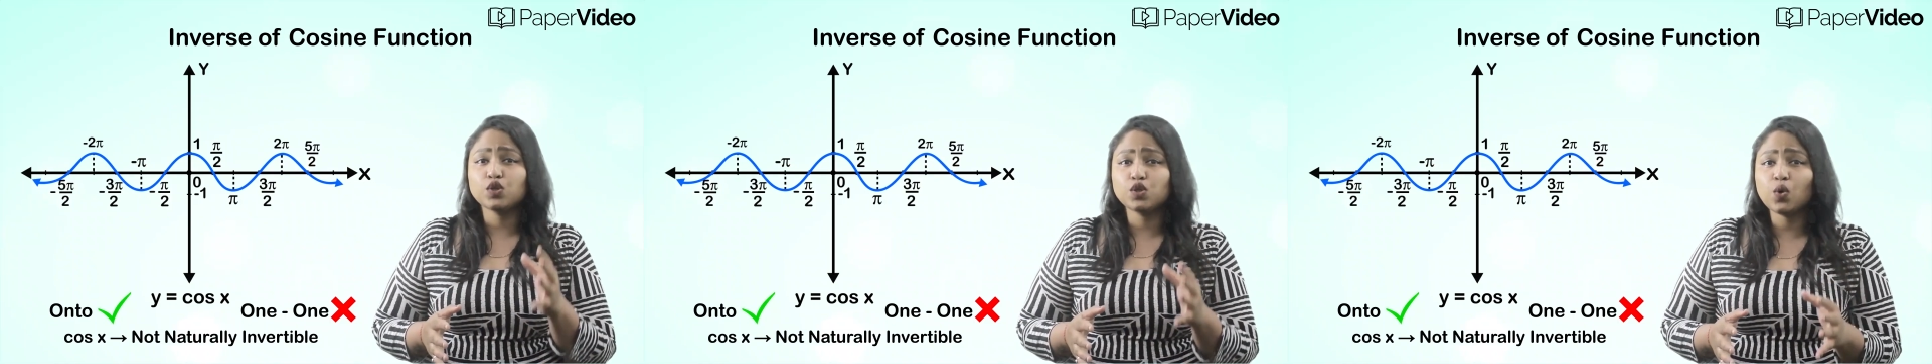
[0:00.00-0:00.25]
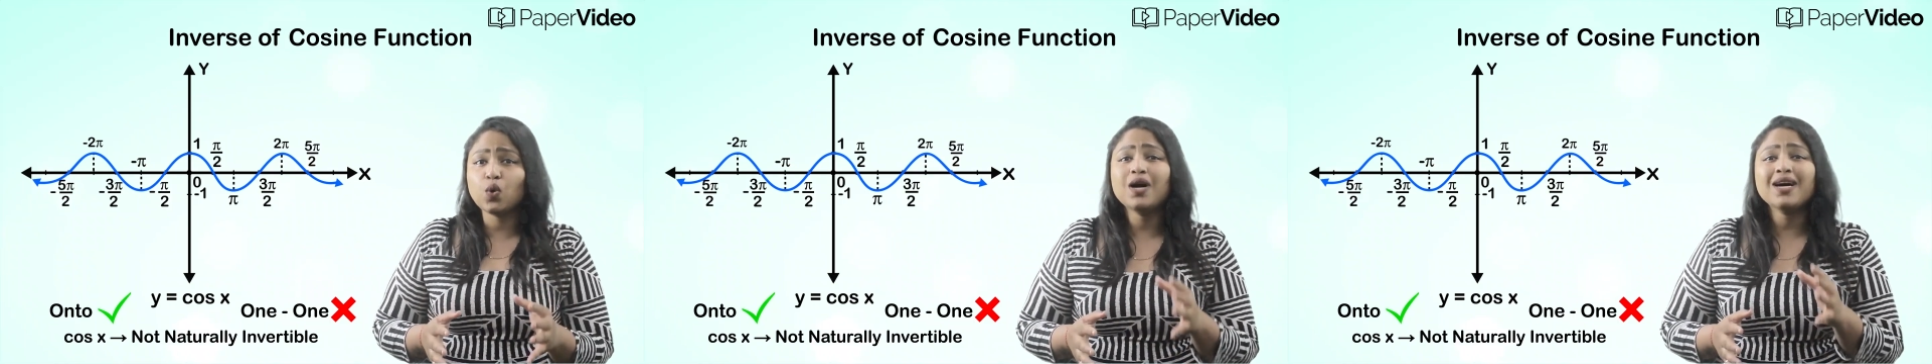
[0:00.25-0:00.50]

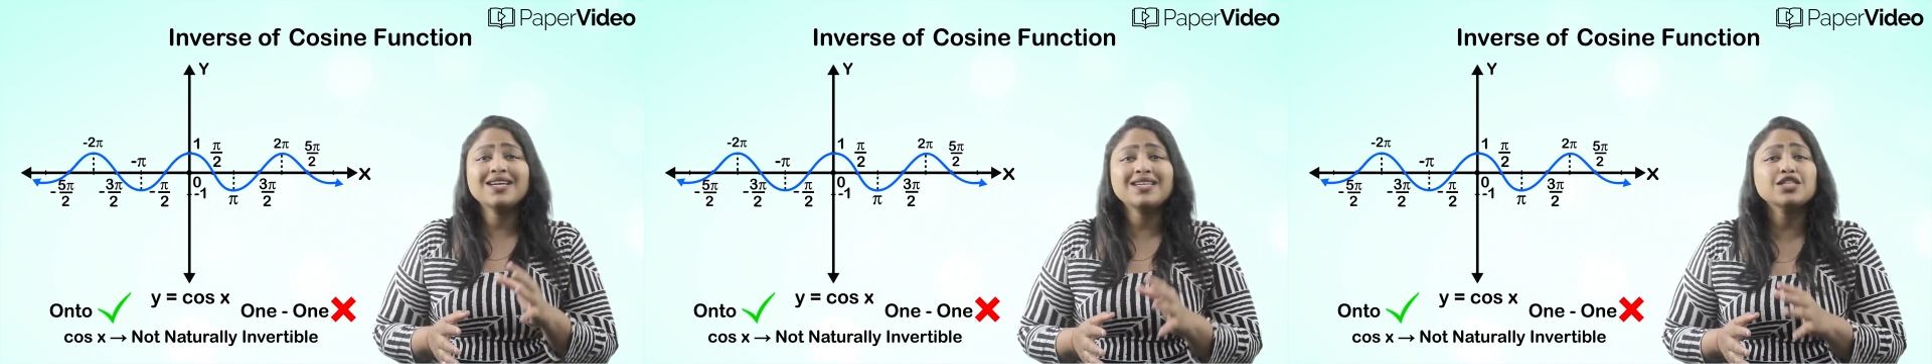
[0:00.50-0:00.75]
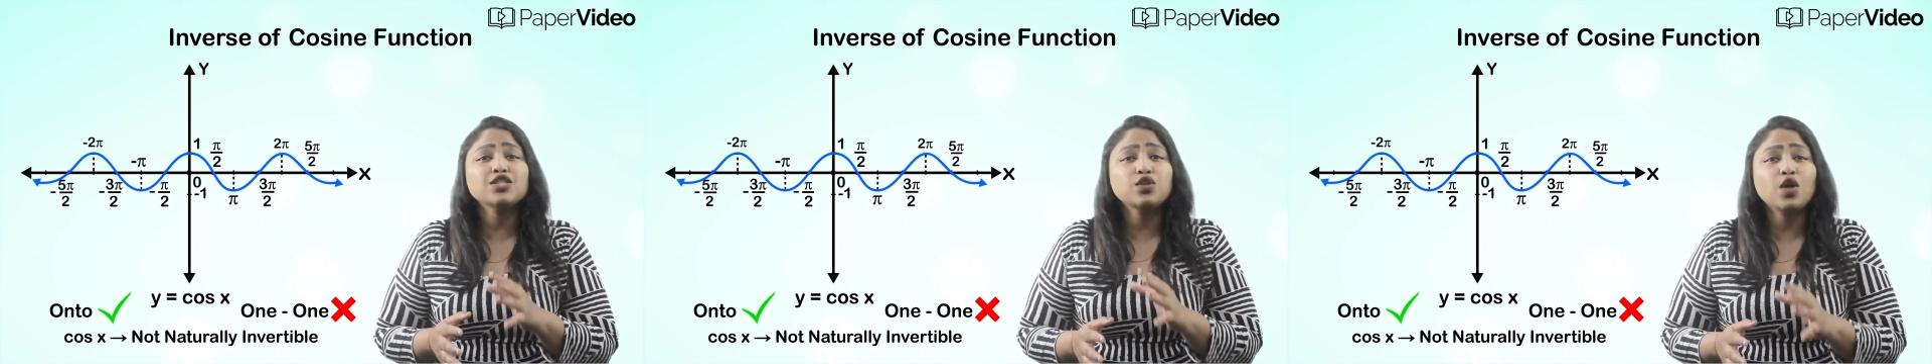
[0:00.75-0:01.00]
so
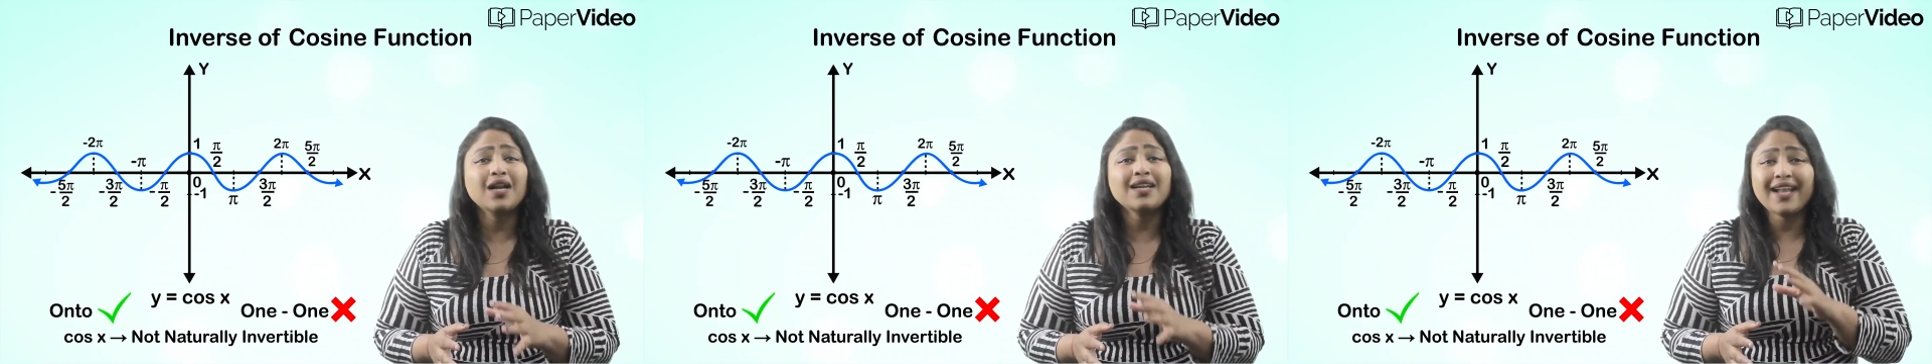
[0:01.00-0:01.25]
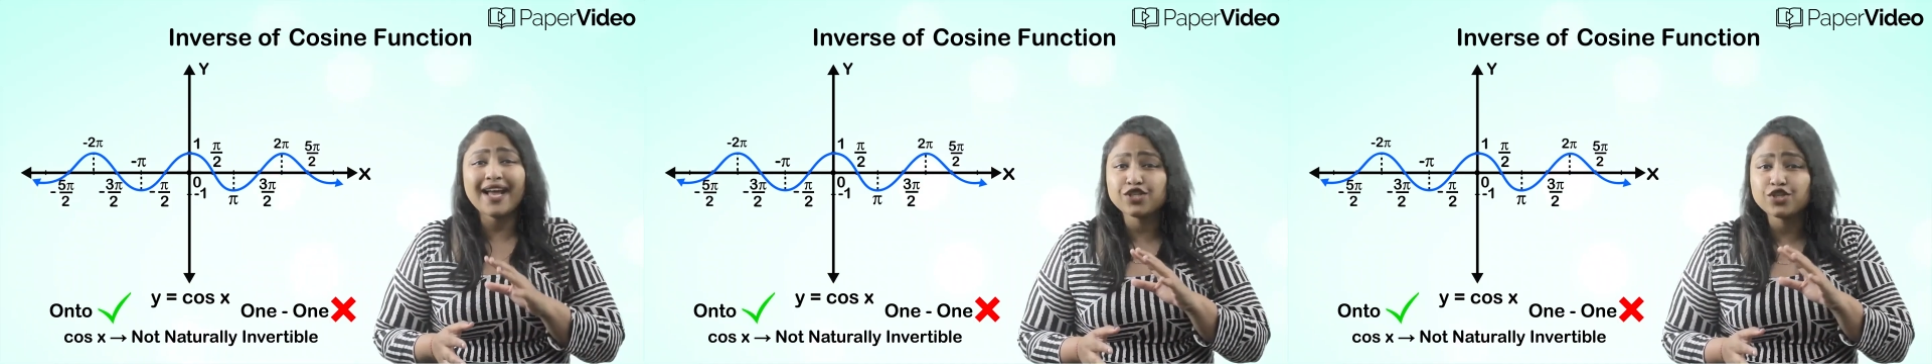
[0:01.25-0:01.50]
it is
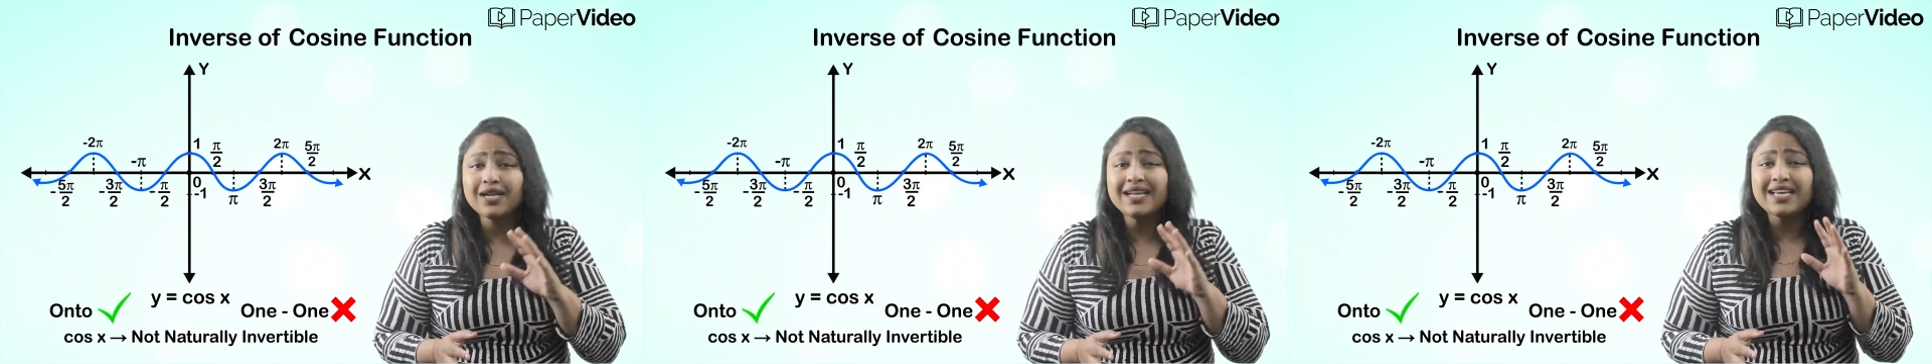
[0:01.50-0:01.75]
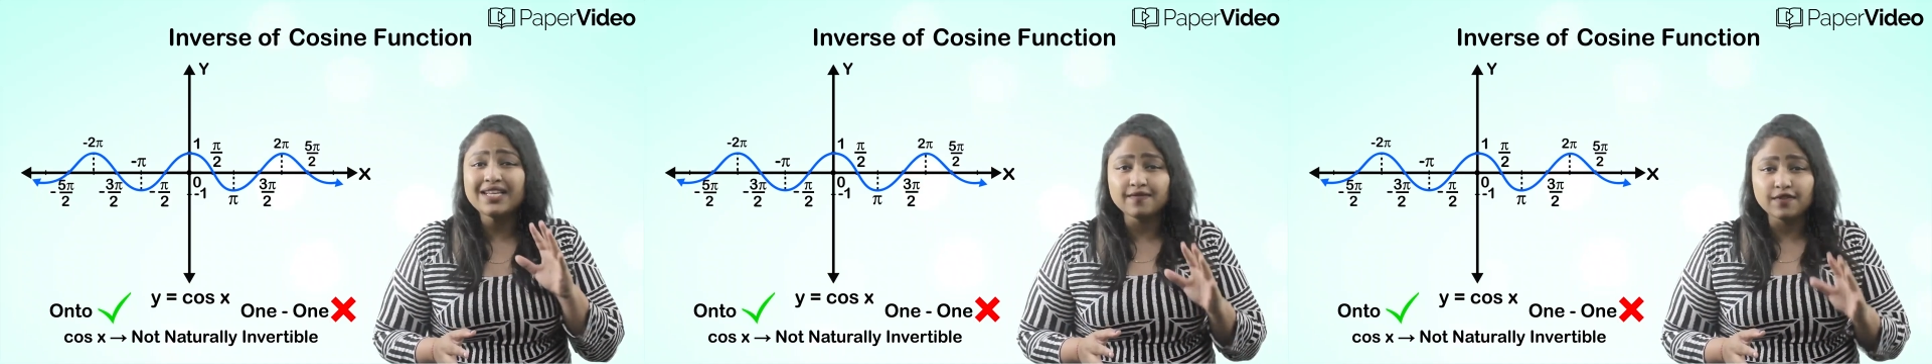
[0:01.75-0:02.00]
not
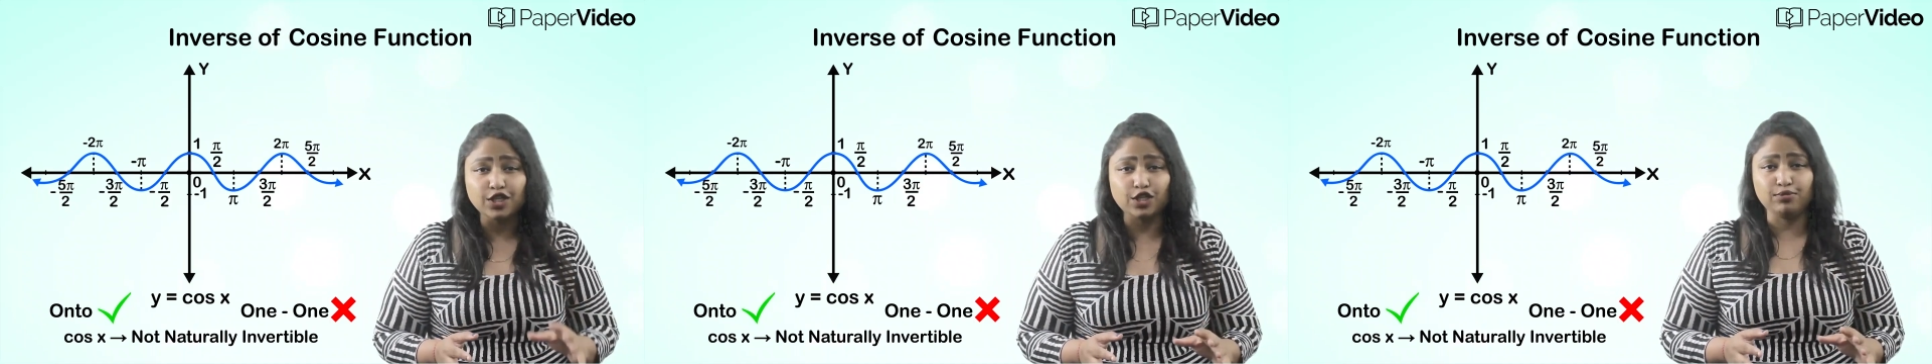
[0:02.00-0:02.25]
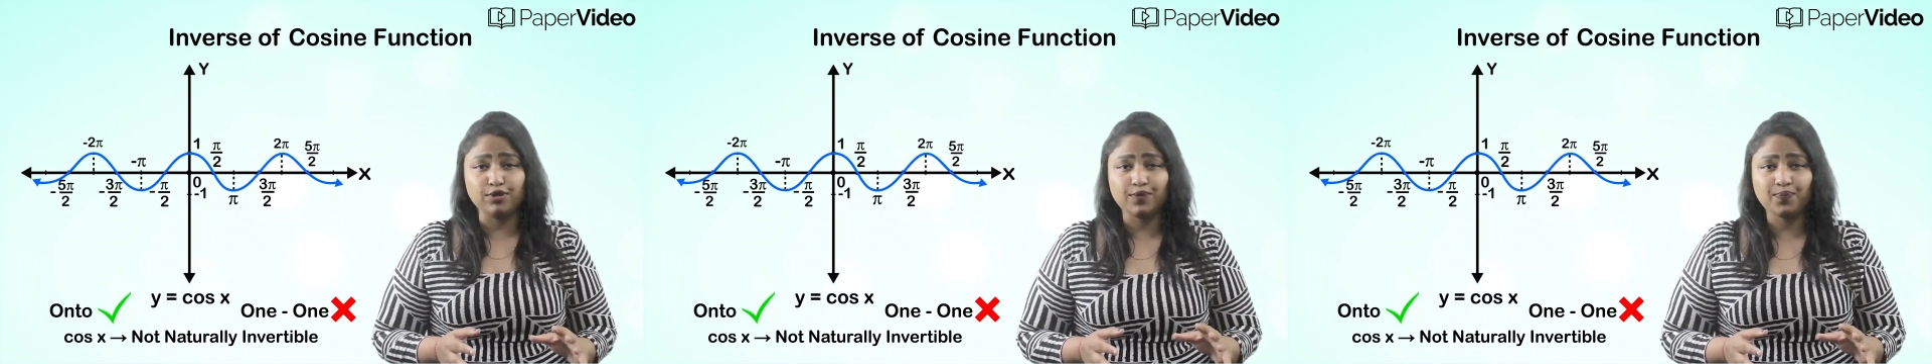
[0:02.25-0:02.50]
naturally
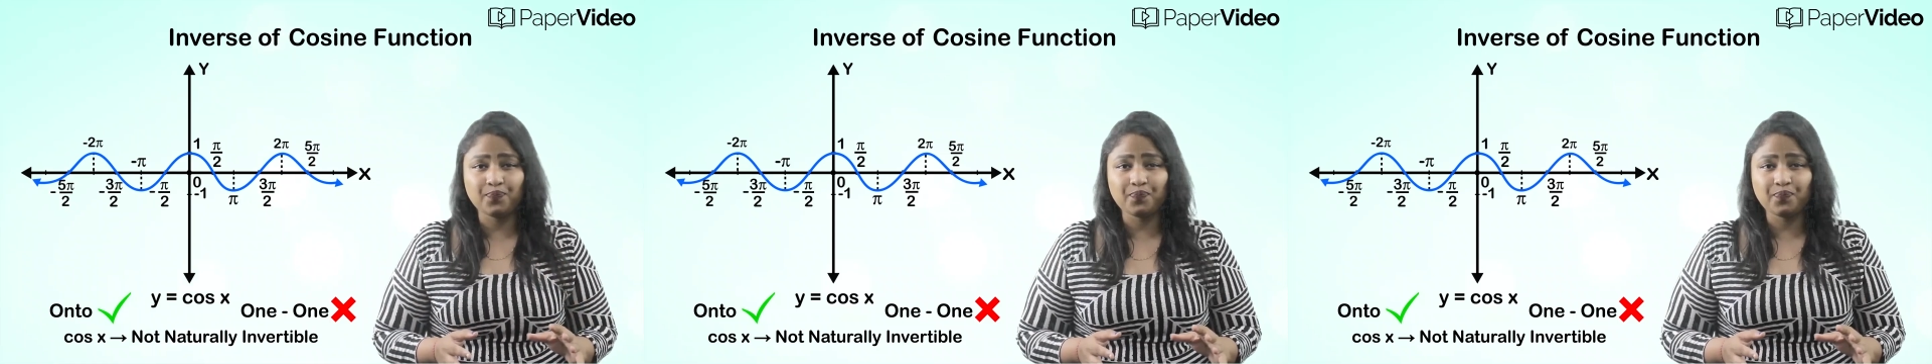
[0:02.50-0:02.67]
invertible.